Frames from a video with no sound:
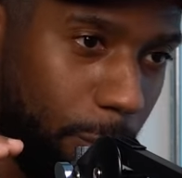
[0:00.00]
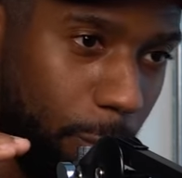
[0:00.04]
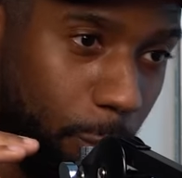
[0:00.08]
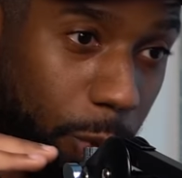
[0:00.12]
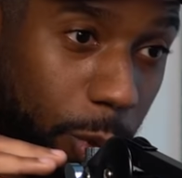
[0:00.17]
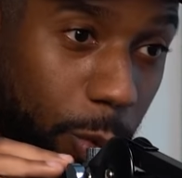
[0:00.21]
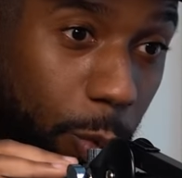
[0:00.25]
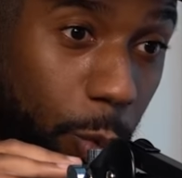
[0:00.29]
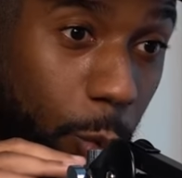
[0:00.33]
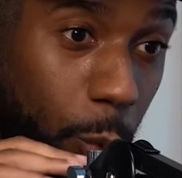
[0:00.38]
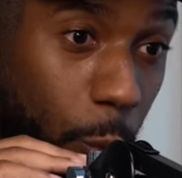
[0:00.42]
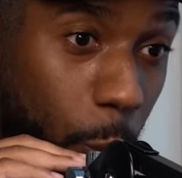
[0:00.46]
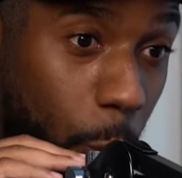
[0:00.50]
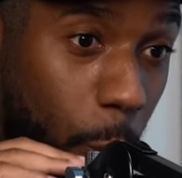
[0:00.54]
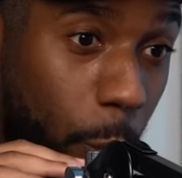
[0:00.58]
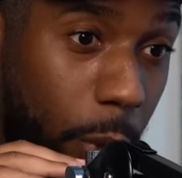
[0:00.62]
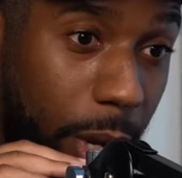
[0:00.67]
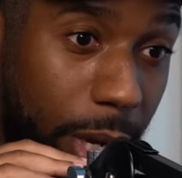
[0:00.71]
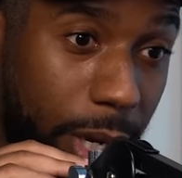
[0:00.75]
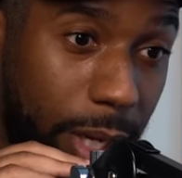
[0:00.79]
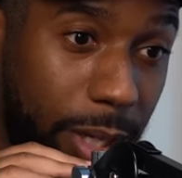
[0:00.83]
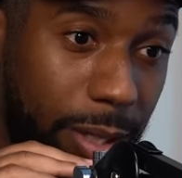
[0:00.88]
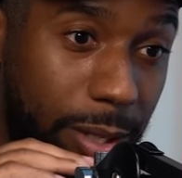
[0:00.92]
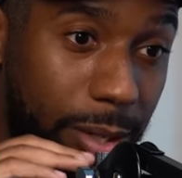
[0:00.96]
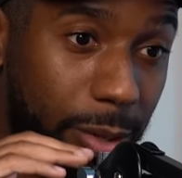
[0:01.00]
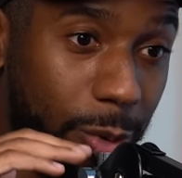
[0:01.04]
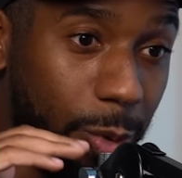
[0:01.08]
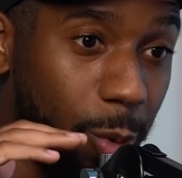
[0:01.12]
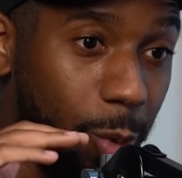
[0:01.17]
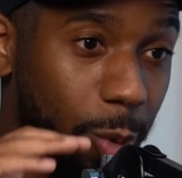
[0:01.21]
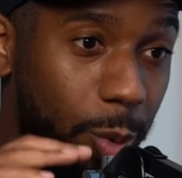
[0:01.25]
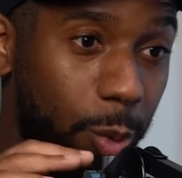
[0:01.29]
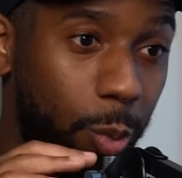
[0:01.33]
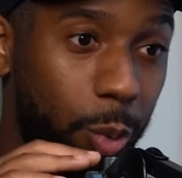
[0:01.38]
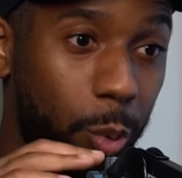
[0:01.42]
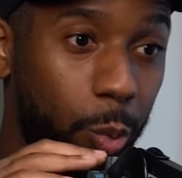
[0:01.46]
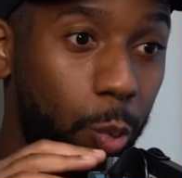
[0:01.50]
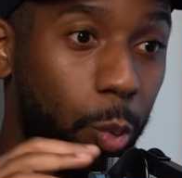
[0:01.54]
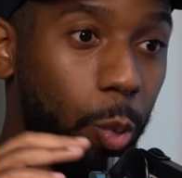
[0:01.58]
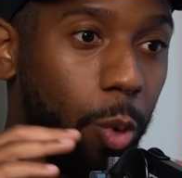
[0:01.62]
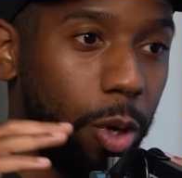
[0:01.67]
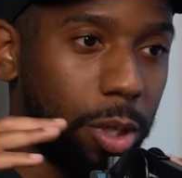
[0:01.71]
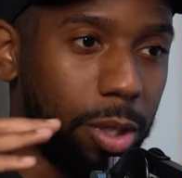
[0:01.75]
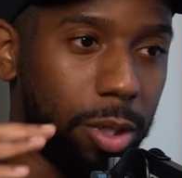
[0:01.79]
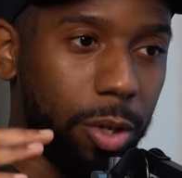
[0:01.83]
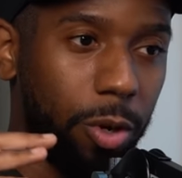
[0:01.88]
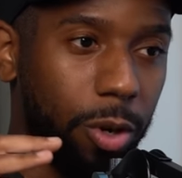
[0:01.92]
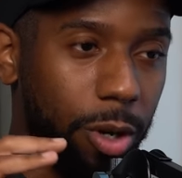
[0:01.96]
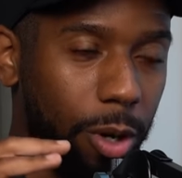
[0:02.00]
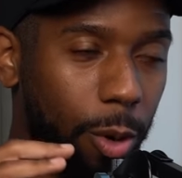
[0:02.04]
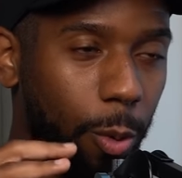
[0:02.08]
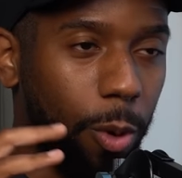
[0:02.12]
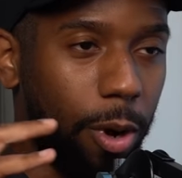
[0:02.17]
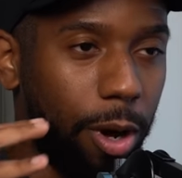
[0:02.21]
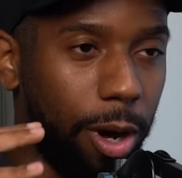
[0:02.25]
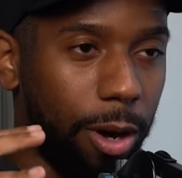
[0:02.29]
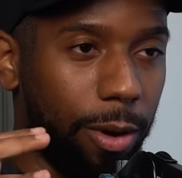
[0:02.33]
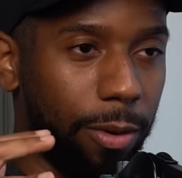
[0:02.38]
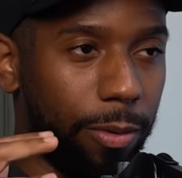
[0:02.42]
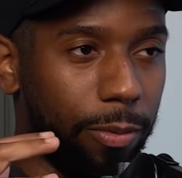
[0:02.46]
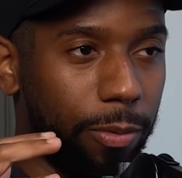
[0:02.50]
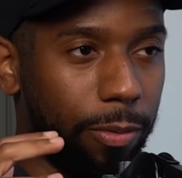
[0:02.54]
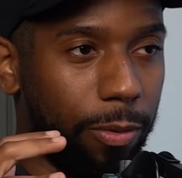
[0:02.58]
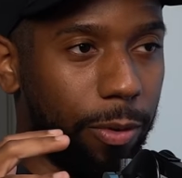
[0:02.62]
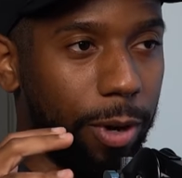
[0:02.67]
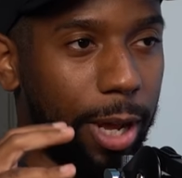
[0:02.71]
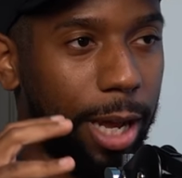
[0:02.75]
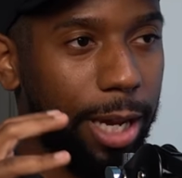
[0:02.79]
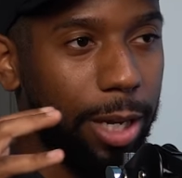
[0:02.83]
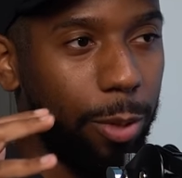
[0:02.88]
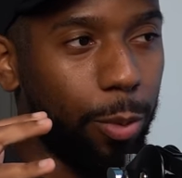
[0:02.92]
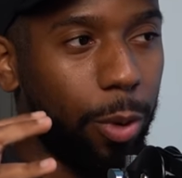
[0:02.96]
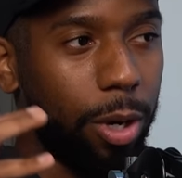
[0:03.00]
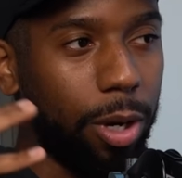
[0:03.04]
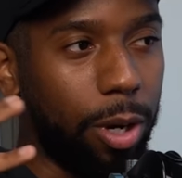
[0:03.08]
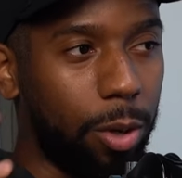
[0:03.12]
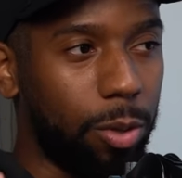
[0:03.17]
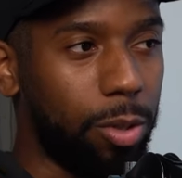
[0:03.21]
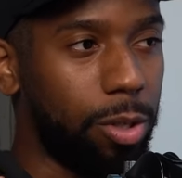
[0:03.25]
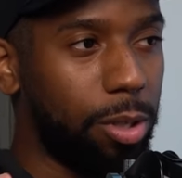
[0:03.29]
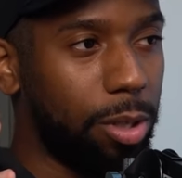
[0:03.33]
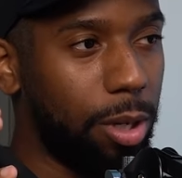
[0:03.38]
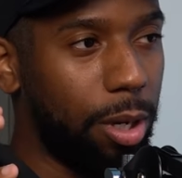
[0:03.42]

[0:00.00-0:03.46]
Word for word: we always knew we wasn't gonna work for anyone else.